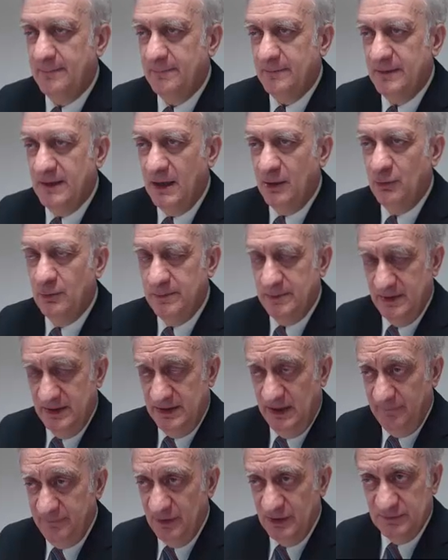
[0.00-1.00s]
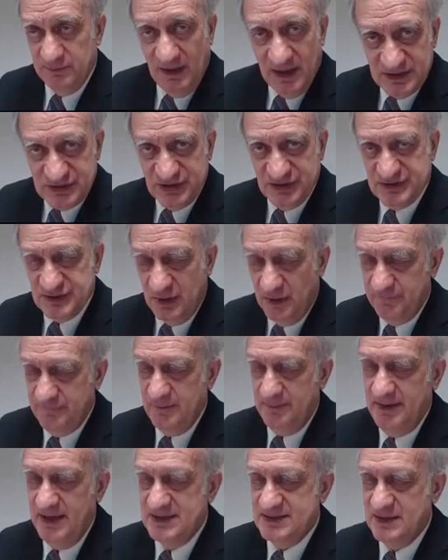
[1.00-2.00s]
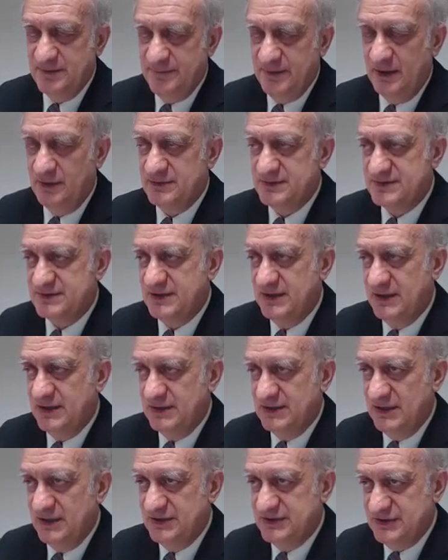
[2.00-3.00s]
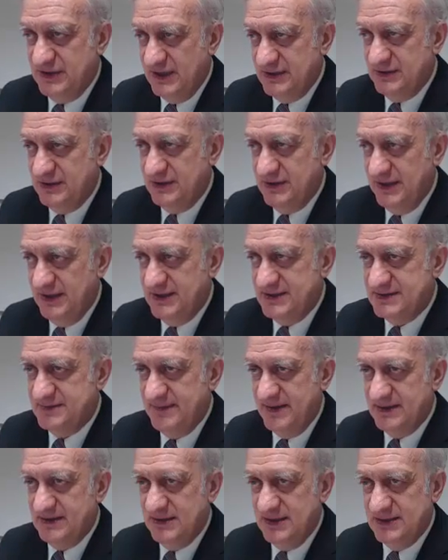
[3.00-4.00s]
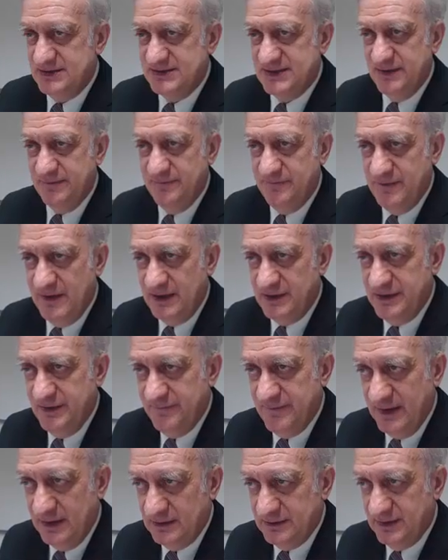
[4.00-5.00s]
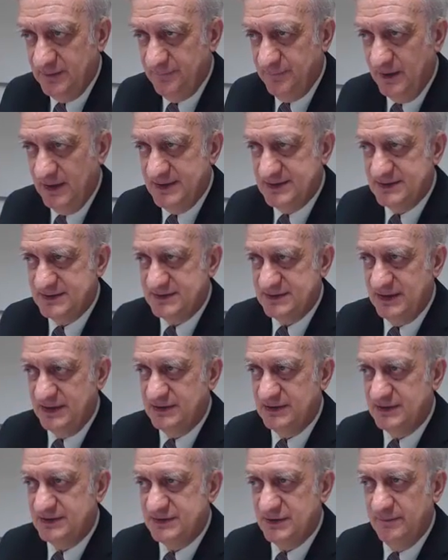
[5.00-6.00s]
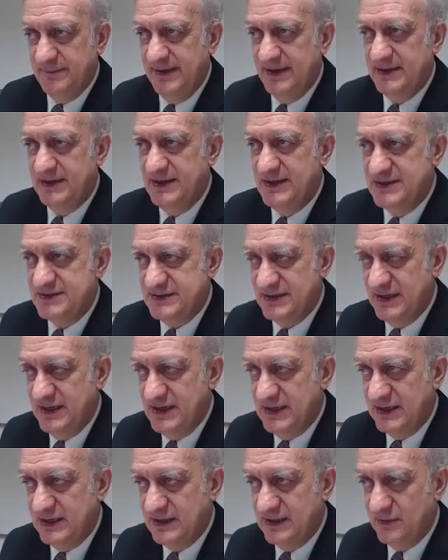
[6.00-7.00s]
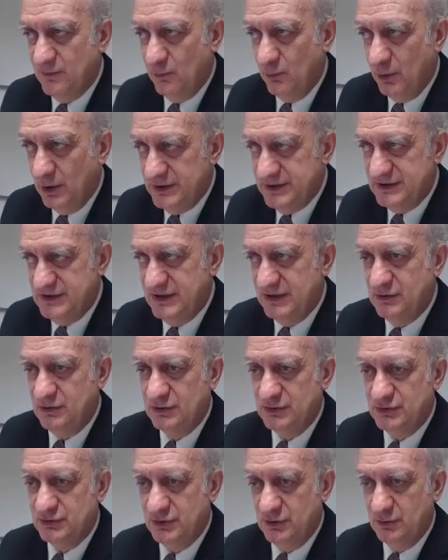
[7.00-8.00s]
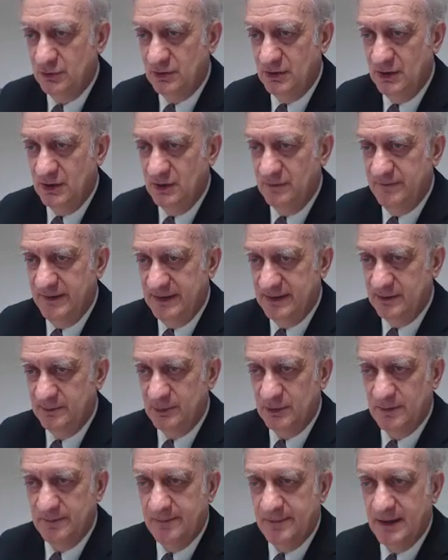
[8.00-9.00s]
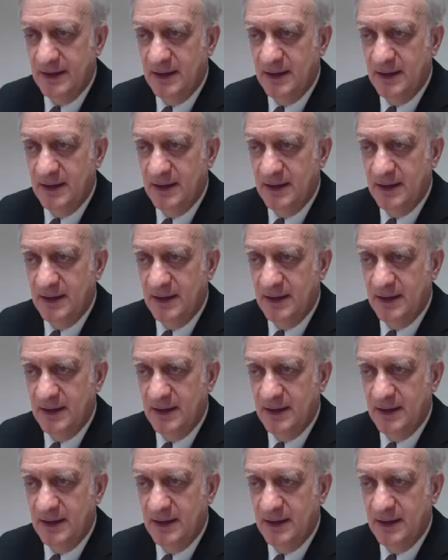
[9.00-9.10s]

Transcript: Now, another advantage of the Passive House standard is that it's a very well-defined standard. So there is a quality control available.